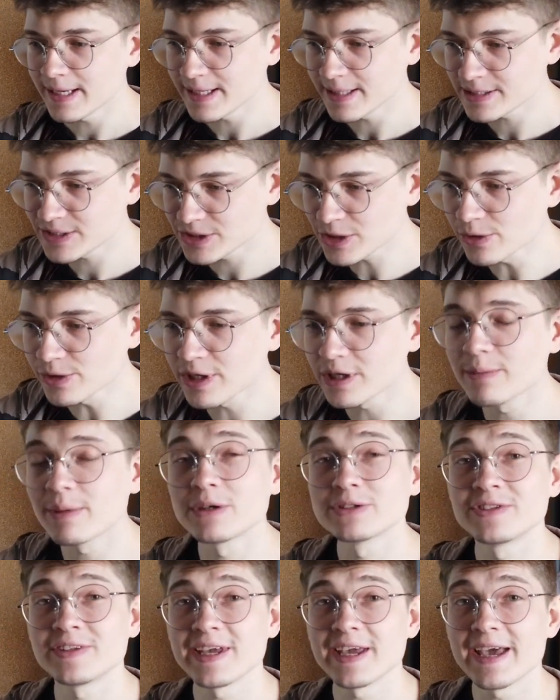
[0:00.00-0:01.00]
It's talking
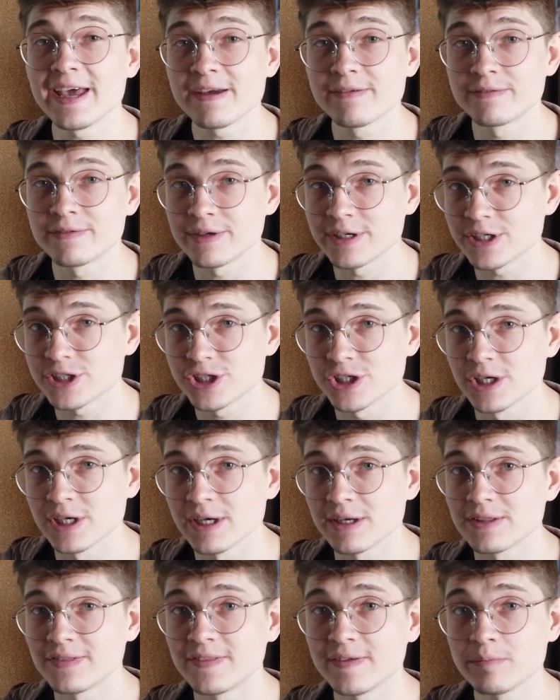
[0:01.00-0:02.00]
about the average.
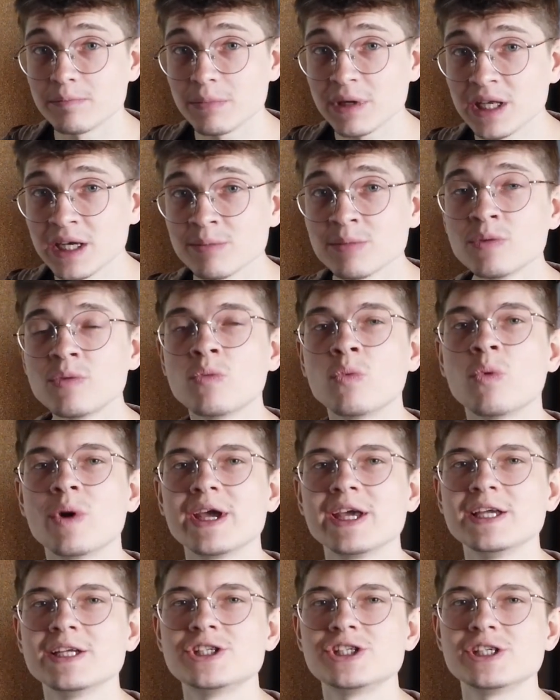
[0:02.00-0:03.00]
The minimum
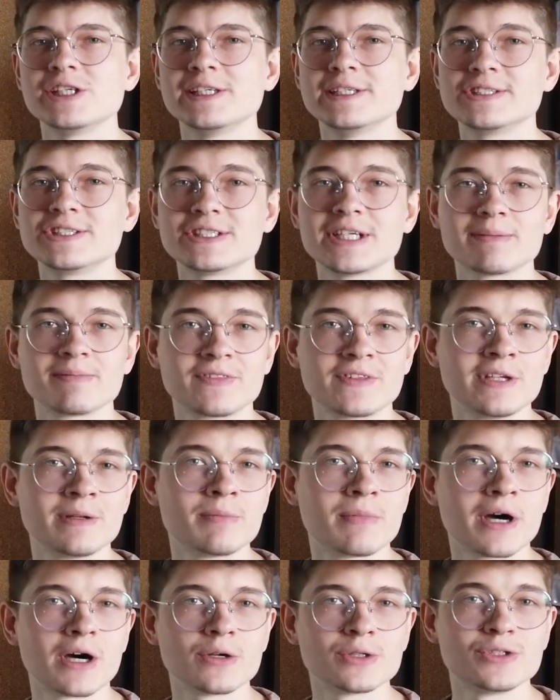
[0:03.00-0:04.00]
wage is something
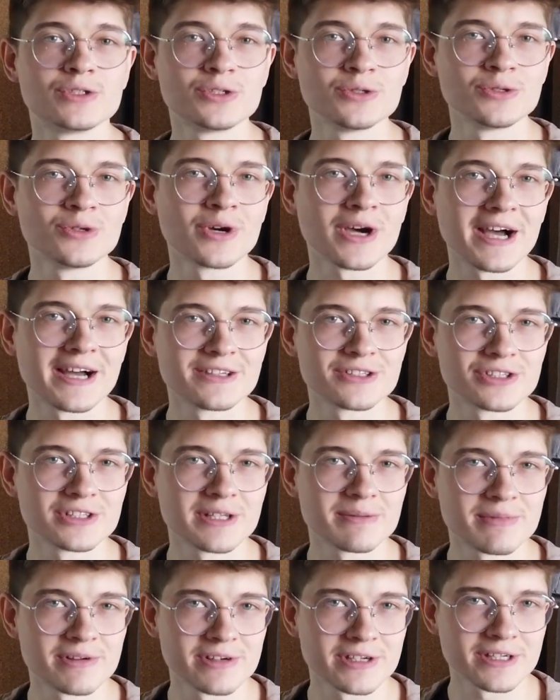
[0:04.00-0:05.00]
about 200
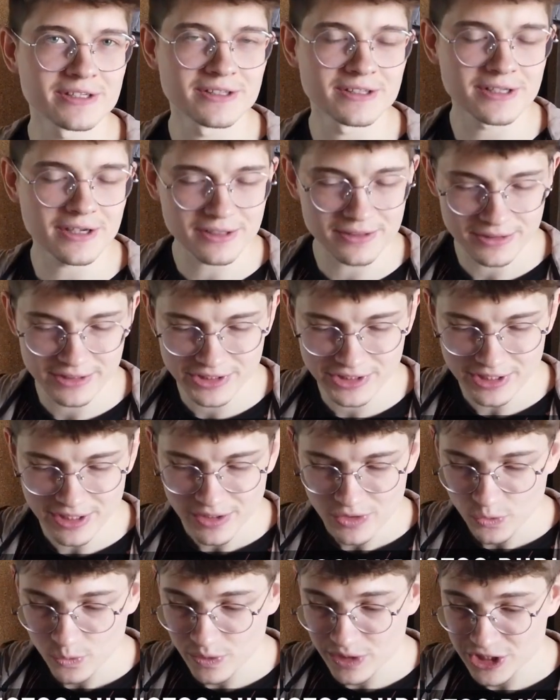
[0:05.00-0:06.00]
American dollars,
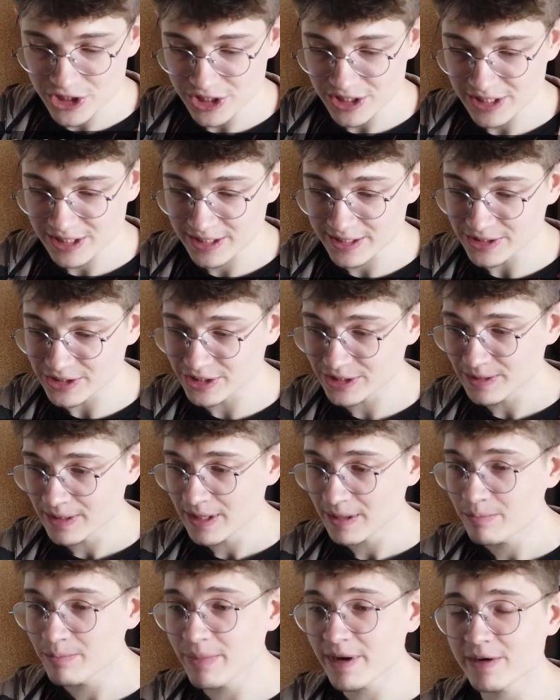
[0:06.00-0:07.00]
which is
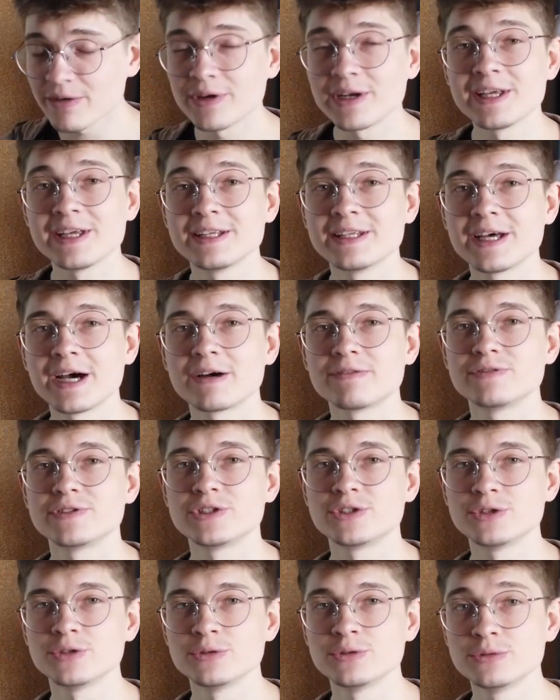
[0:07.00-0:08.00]
barely enough
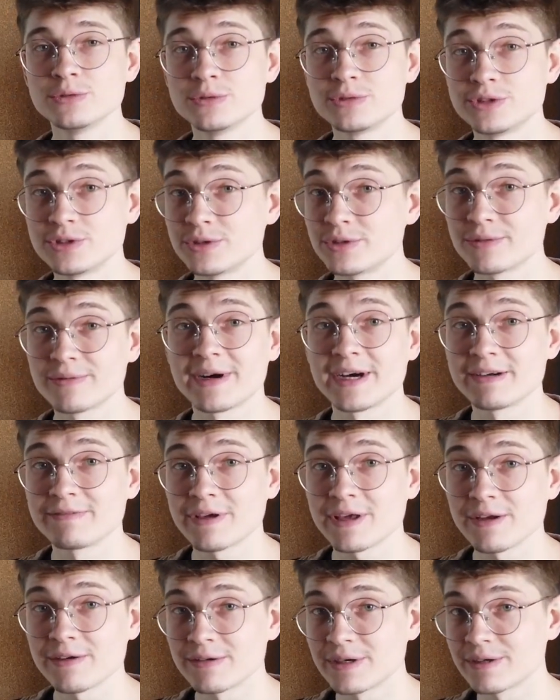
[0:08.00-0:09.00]
to survive
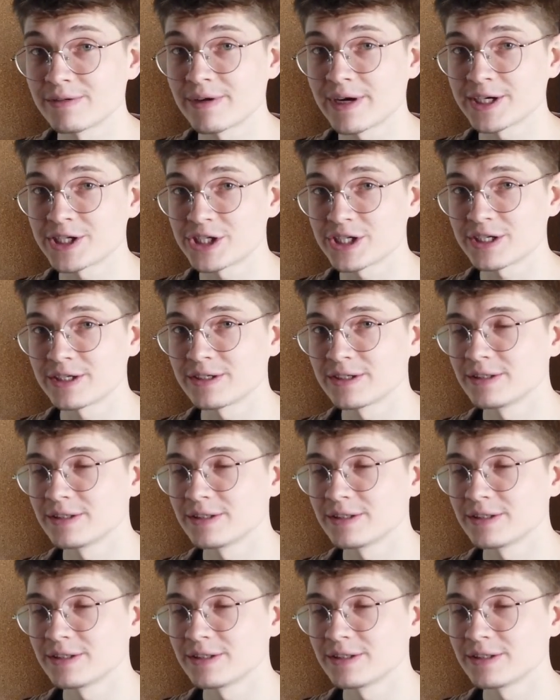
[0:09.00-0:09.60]
here in Russia.